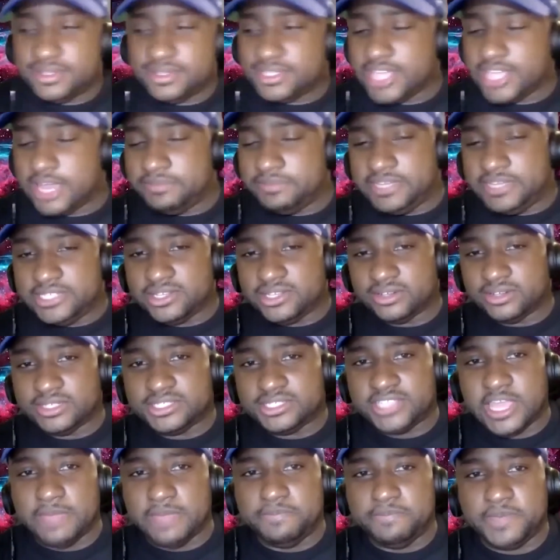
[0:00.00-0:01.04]
Sam, these are the
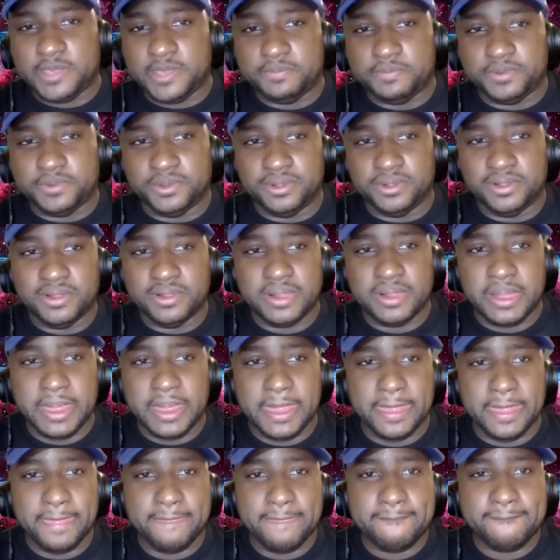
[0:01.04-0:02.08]
same taking our stuff too, and
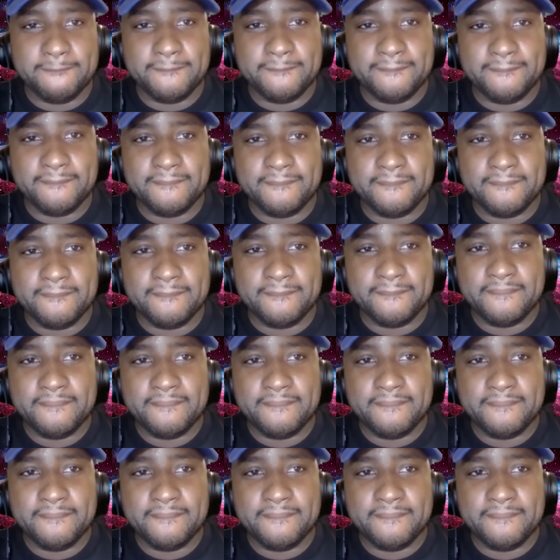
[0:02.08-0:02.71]
he's gonna be like,